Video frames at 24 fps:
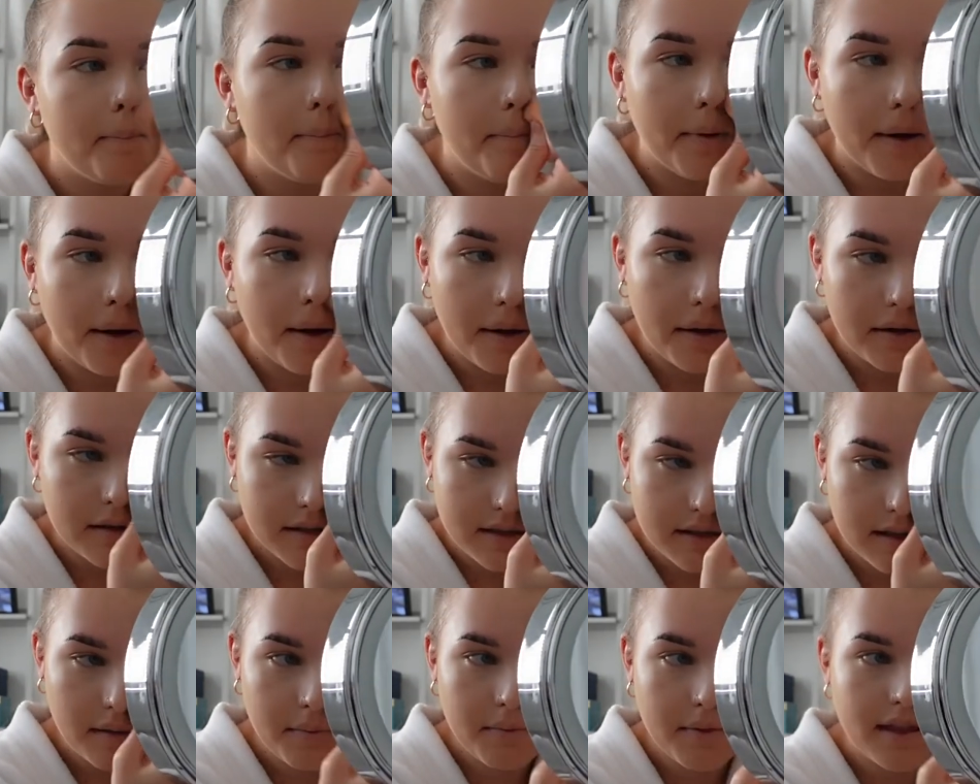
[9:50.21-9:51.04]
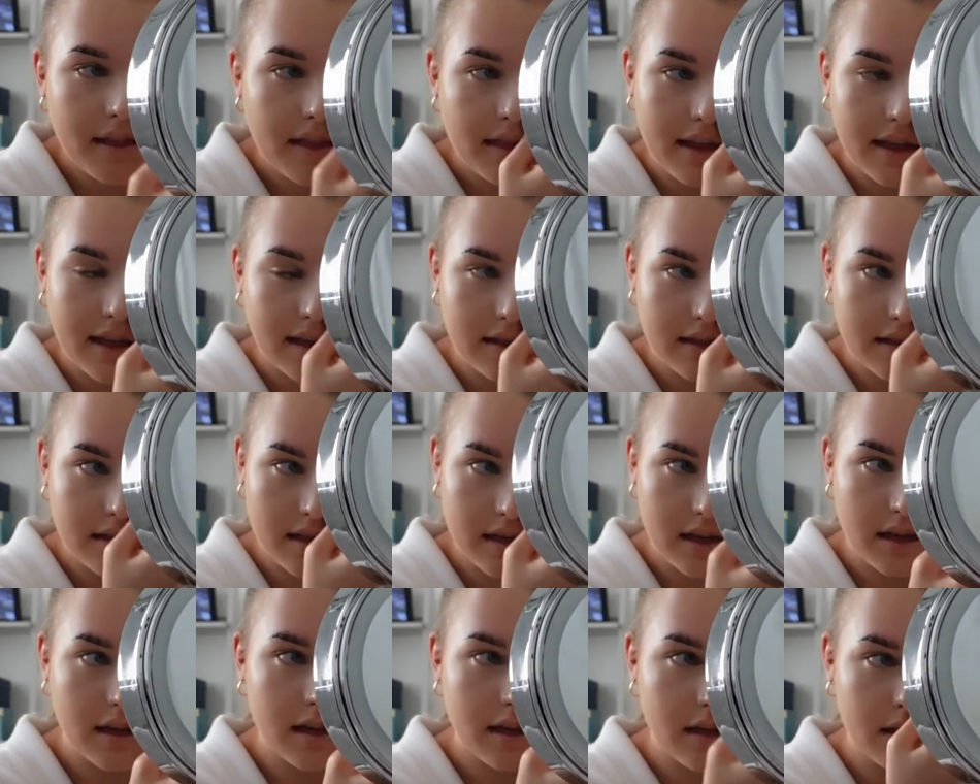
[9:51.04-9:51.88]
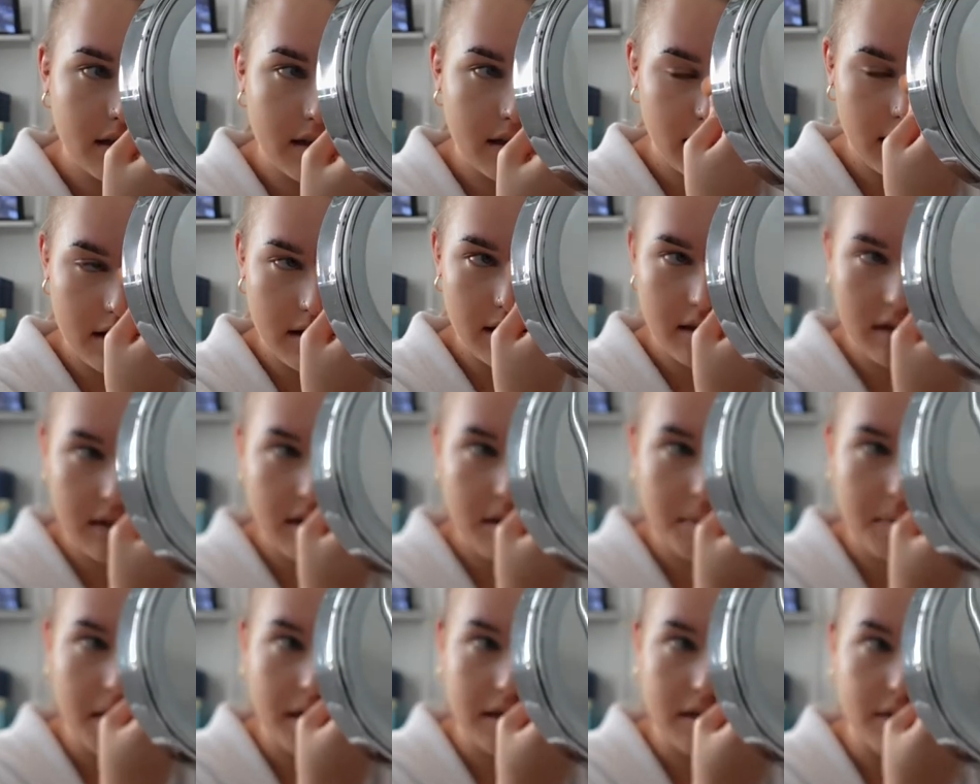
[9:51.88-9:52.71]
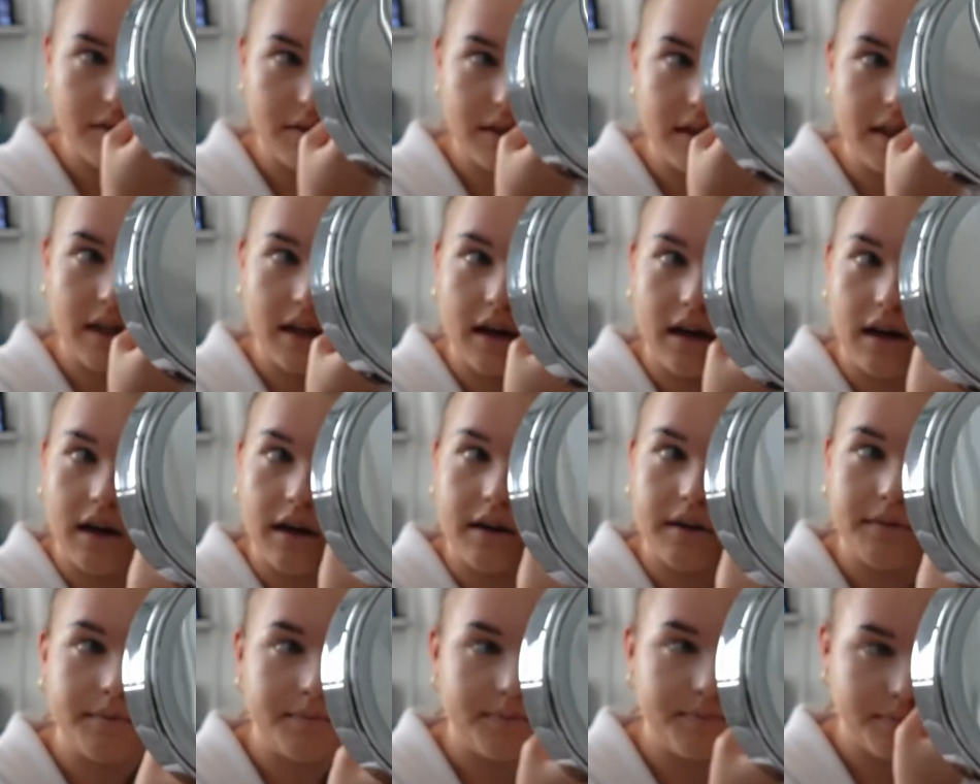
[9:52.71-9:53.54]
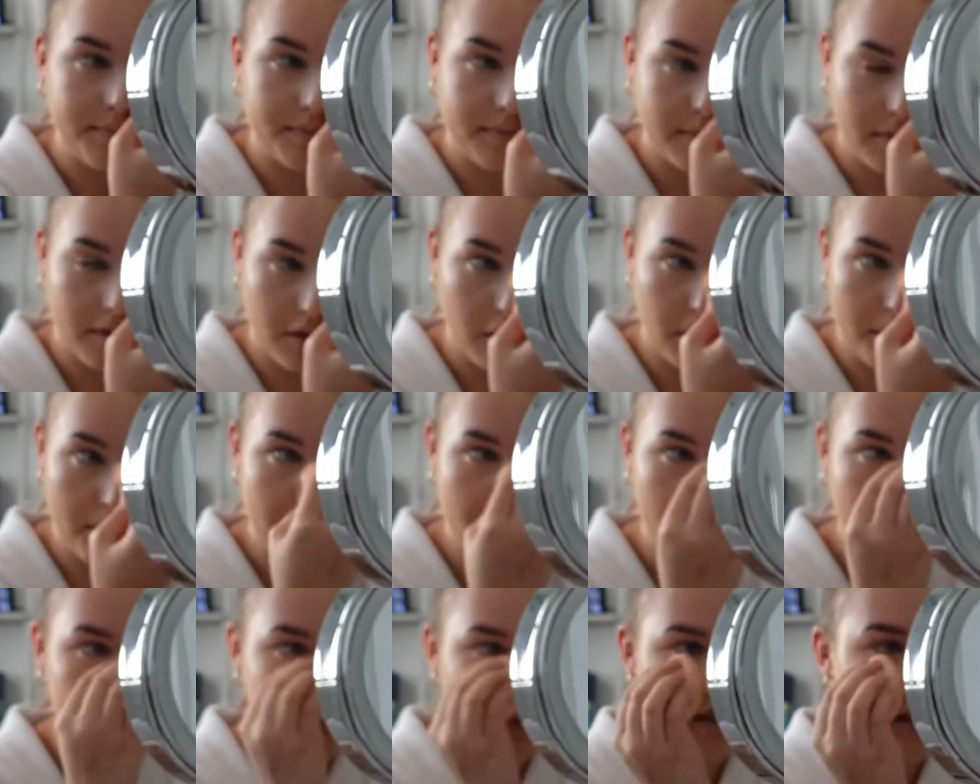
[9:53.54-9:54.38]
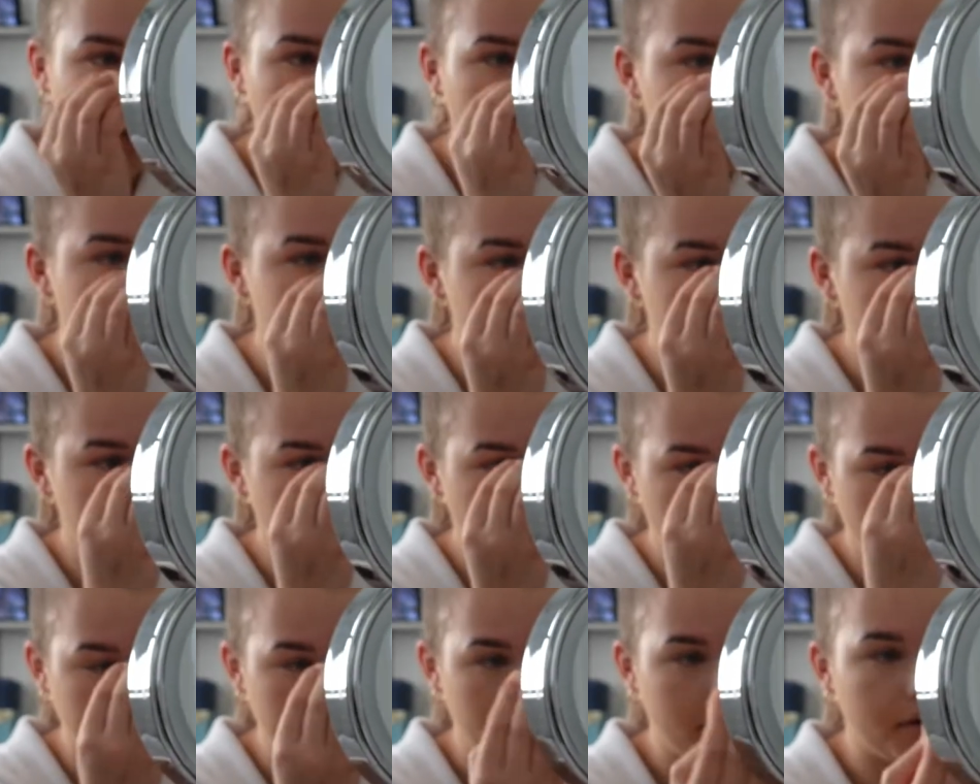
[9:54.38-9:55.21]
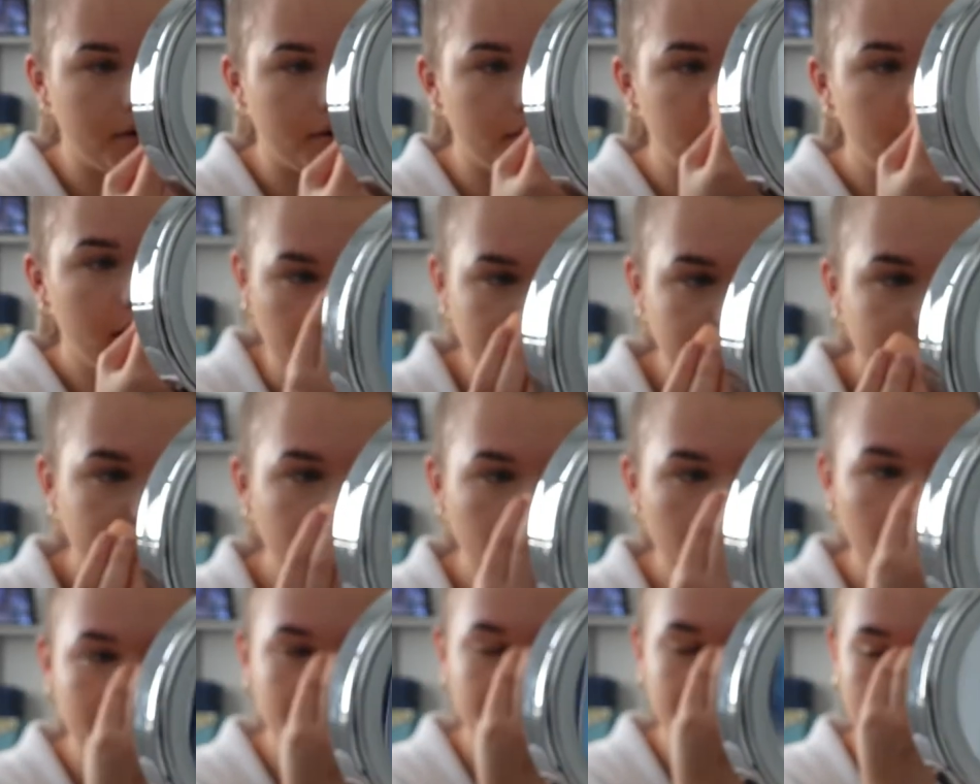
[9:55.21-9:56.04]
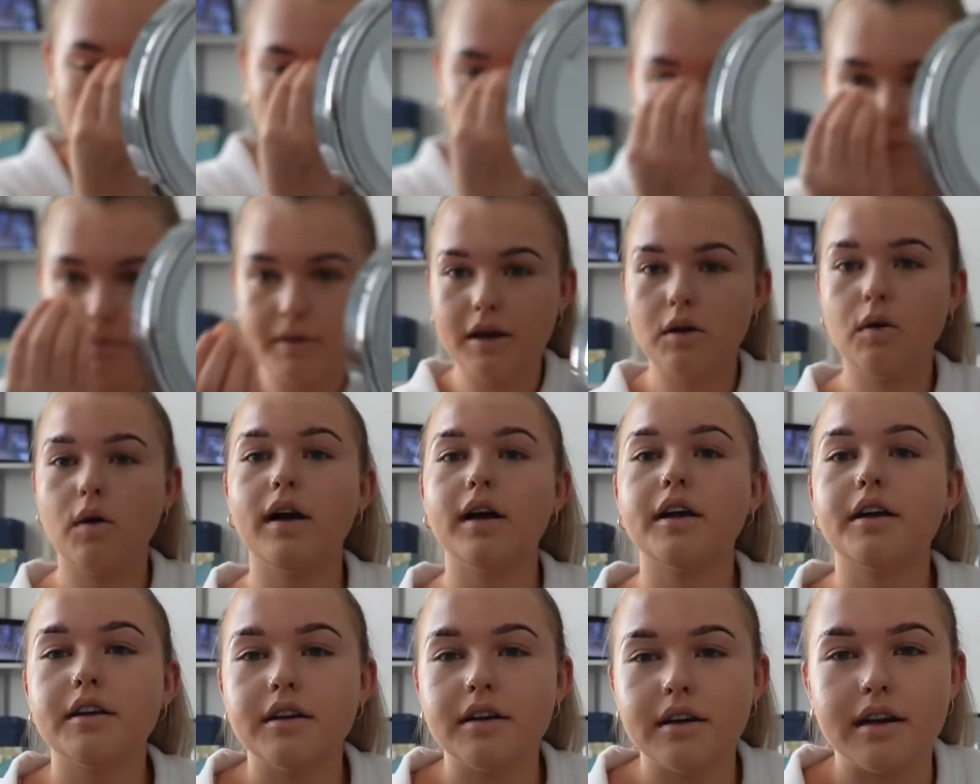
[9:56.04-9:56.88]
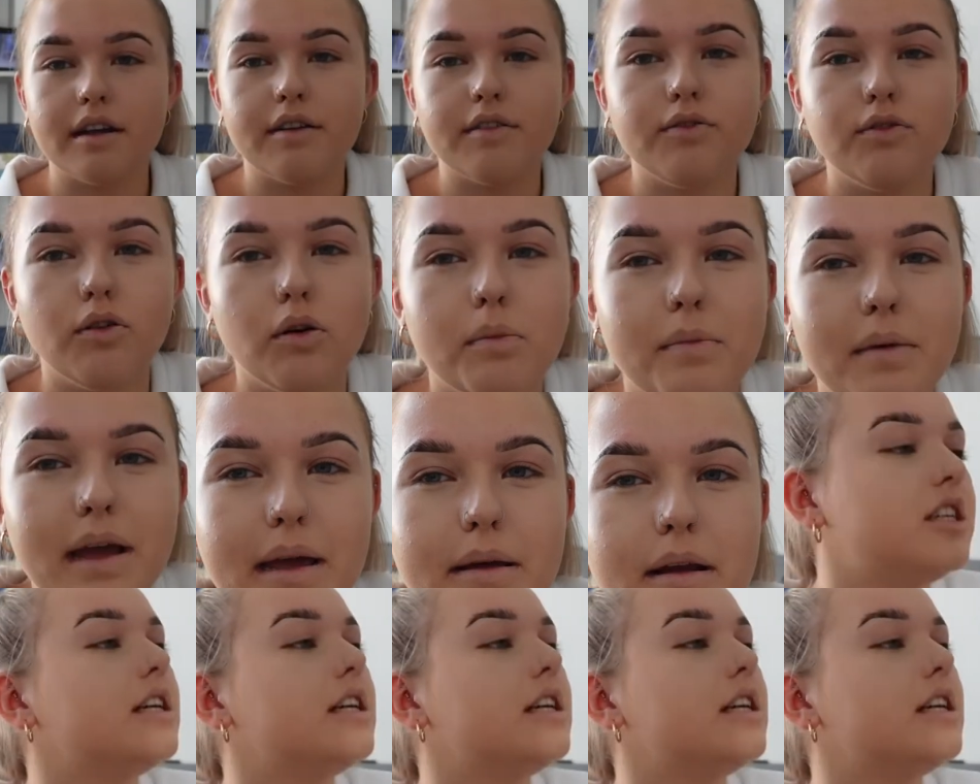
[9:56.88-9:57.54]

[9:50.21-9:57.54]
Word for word: But some of the things that she buys obviously are not my type of style. I feel like she would be quite good at it for me.